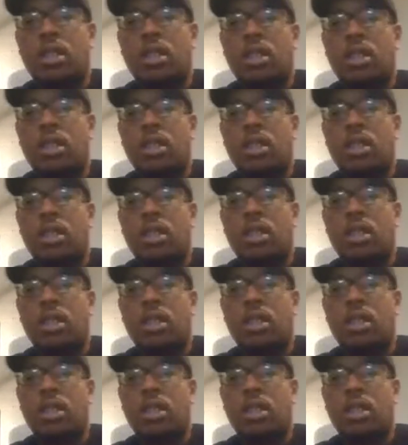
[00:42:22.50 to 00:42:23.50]
Two
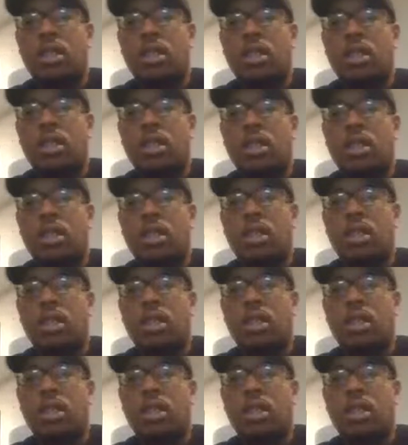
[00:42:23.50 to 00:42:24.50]
content creators,
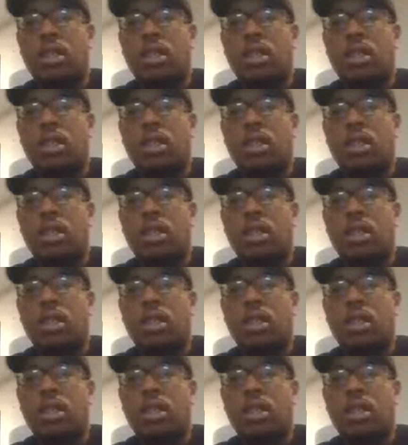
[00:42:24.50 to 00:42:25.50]

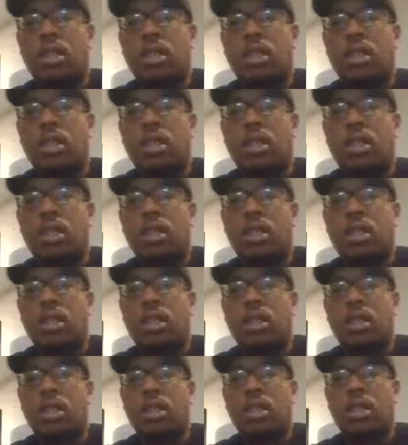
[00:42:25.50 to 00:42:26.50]
bringing on
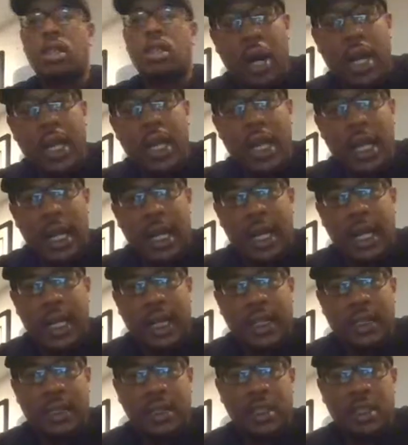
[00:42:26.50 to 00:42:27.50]
white
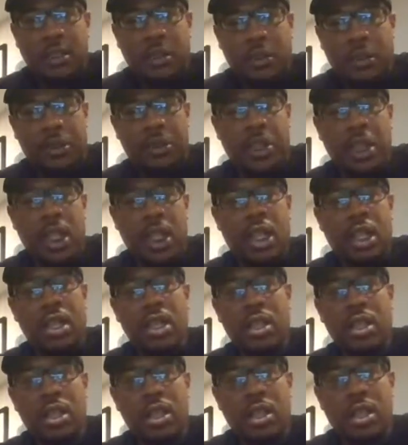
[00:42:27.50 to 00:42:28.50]
guys to critique
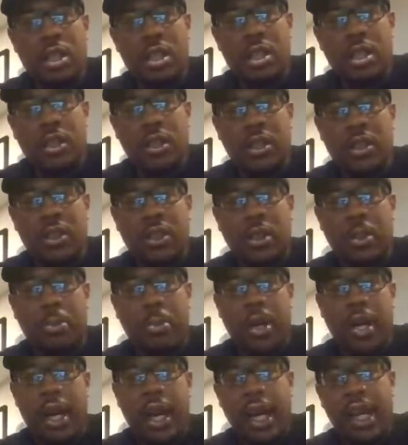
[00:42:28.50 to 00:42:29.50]
the
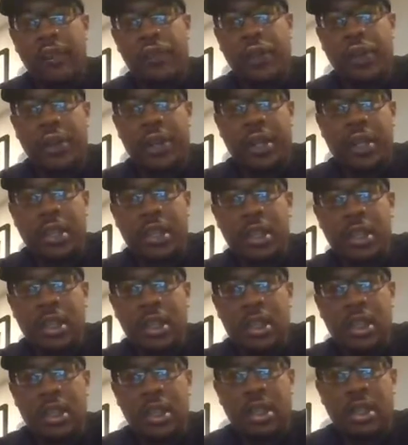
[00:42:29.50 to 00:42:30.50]
behavior and
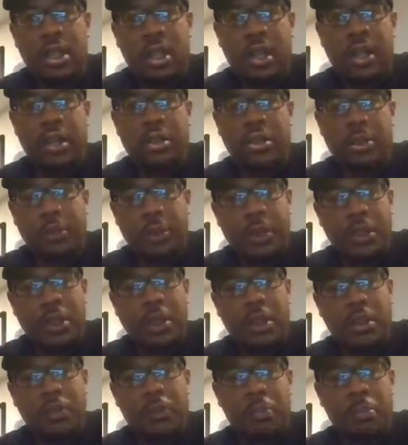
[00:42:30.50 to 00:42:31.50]

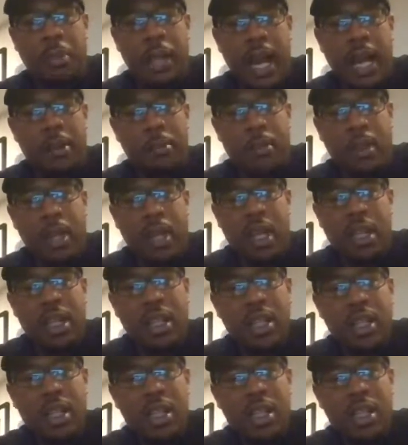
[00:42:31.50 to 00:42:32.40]
characteristics of Black men